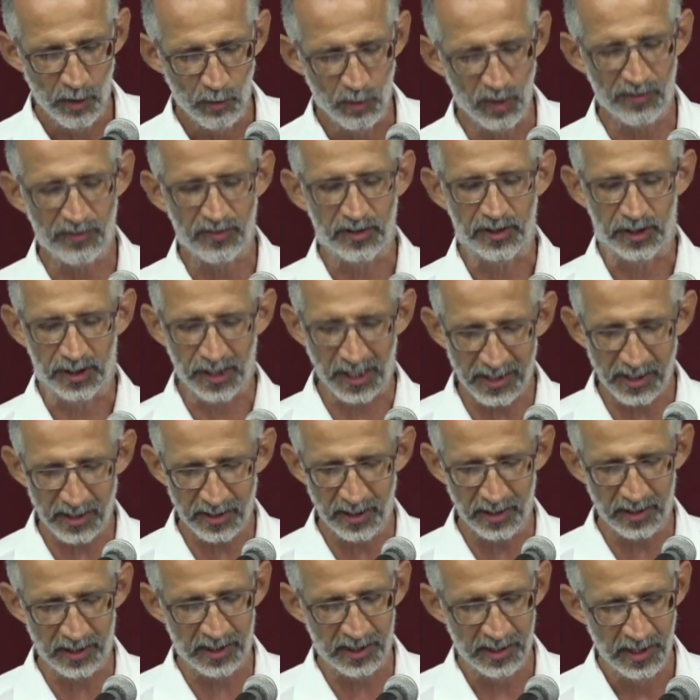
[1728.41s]
With
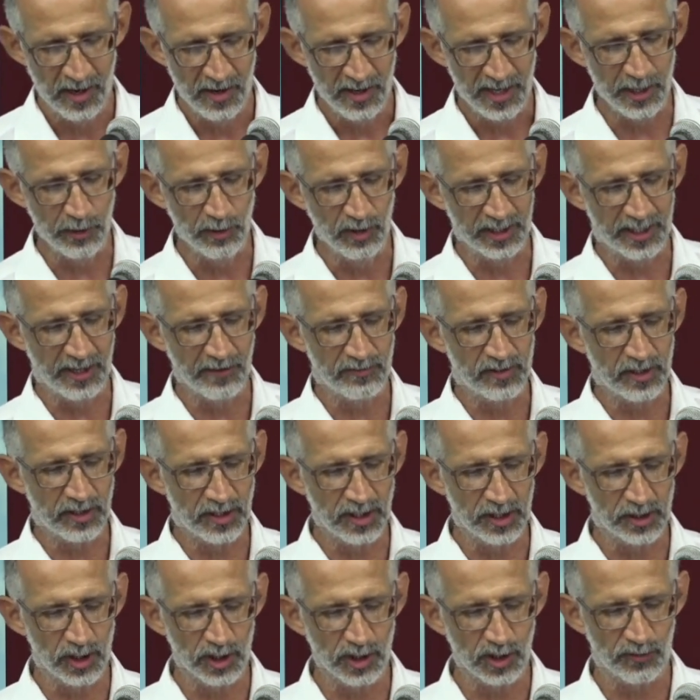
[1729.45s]
justice he will give
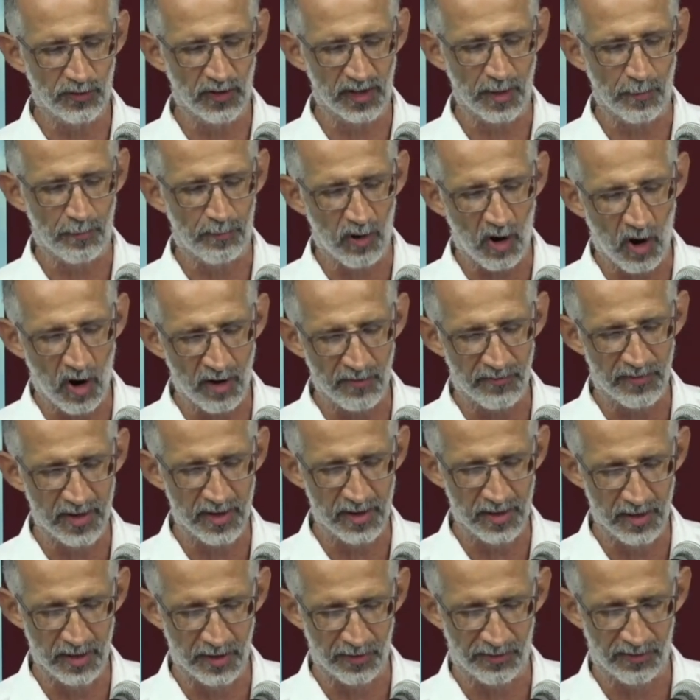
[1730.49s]
decisions for the poor of
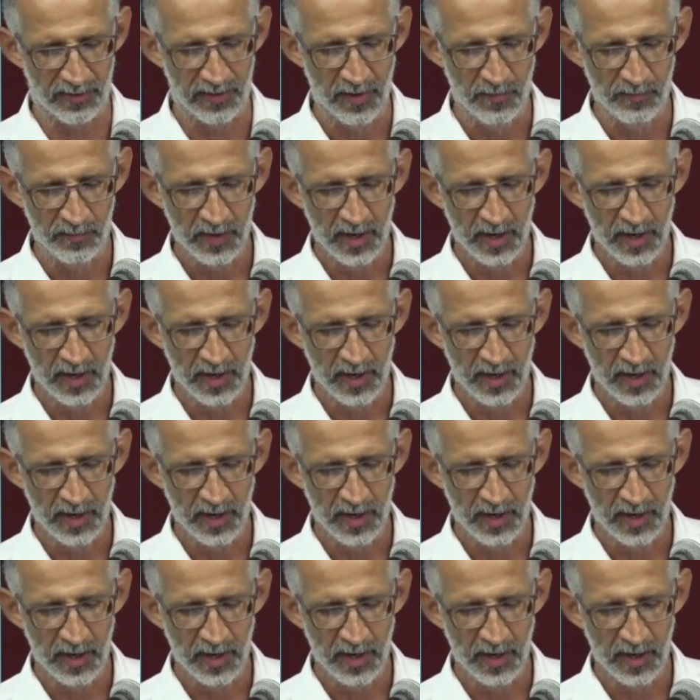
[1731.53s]
the earth.